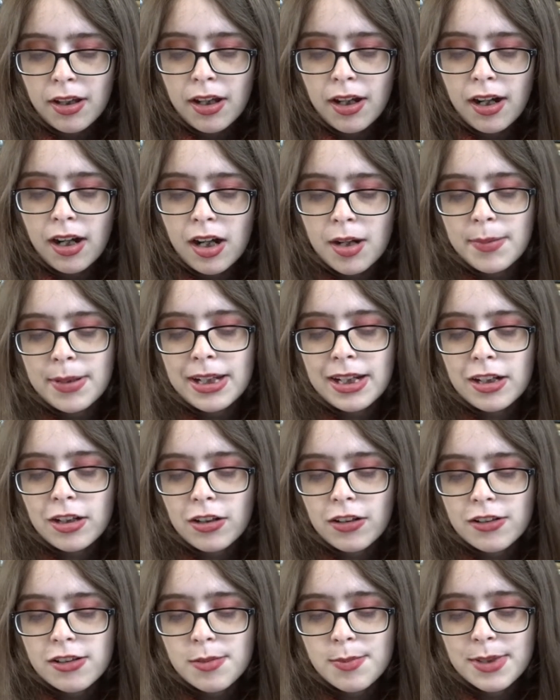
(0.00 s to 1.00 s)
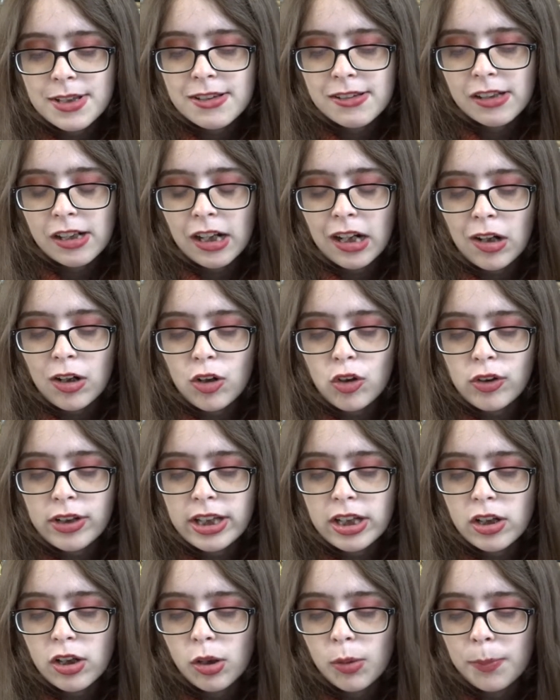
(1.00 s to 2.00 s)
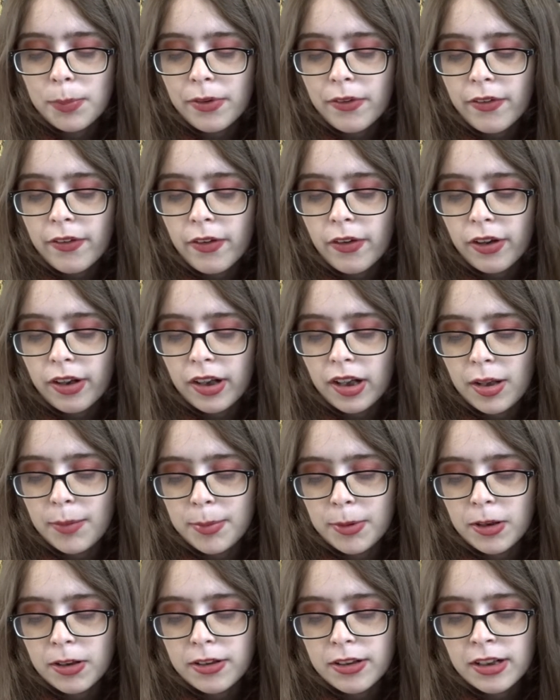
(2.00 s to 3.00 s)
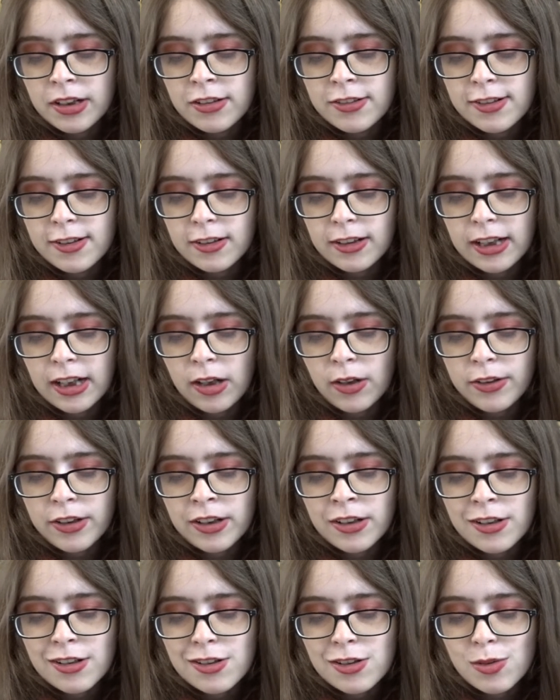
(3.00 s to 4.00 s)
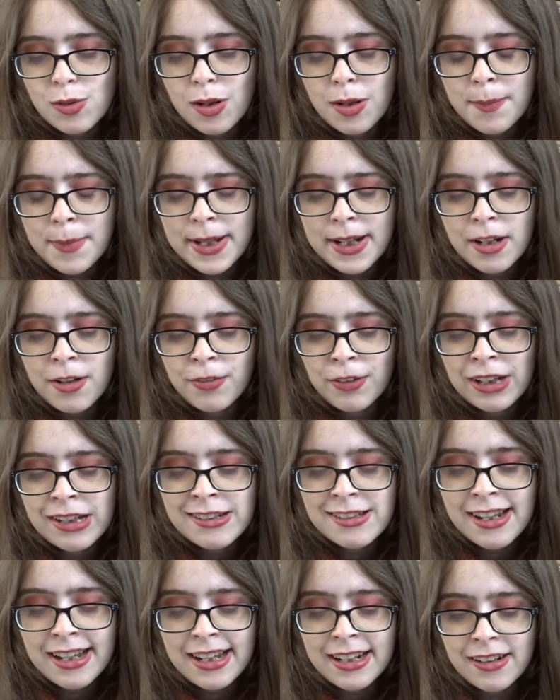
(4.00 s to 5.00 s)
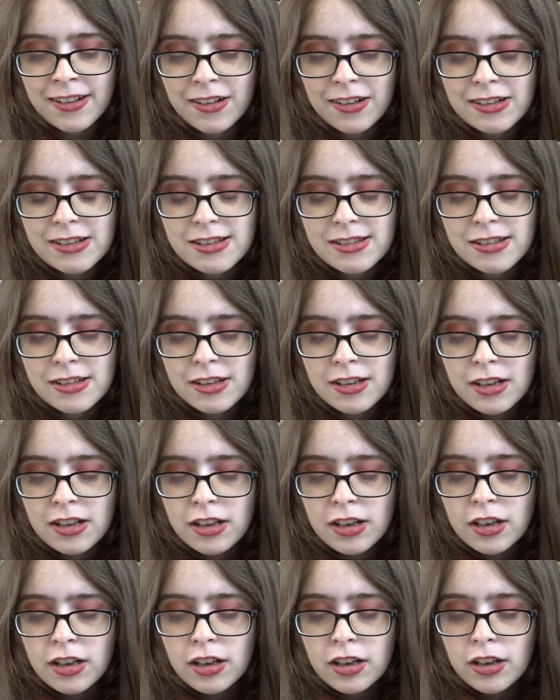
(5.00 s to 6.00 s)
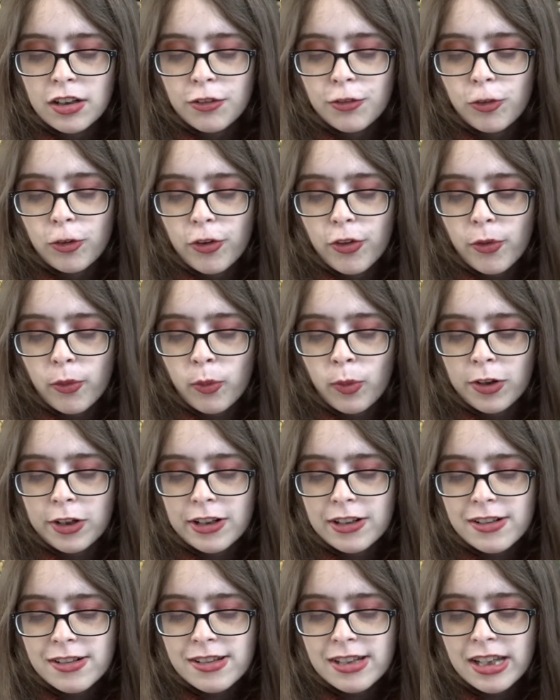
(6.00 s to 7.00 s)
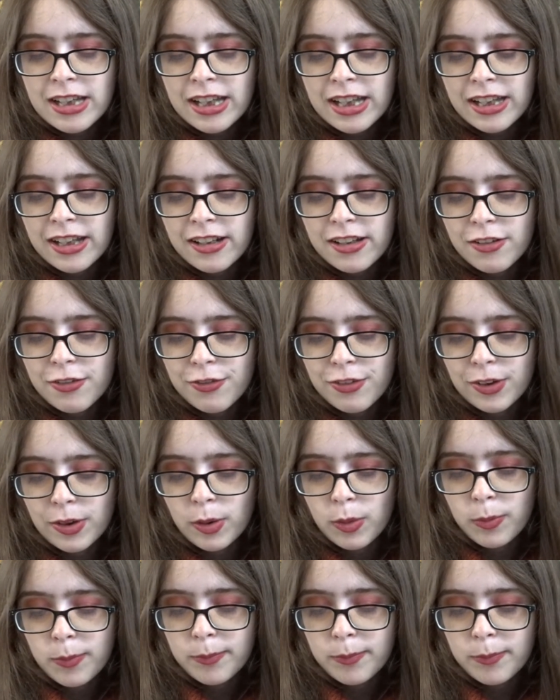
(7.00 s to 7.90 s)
Humming a Christmas carol, he opened the cupboard and took out an assortment of containers for the orders he needed to fill.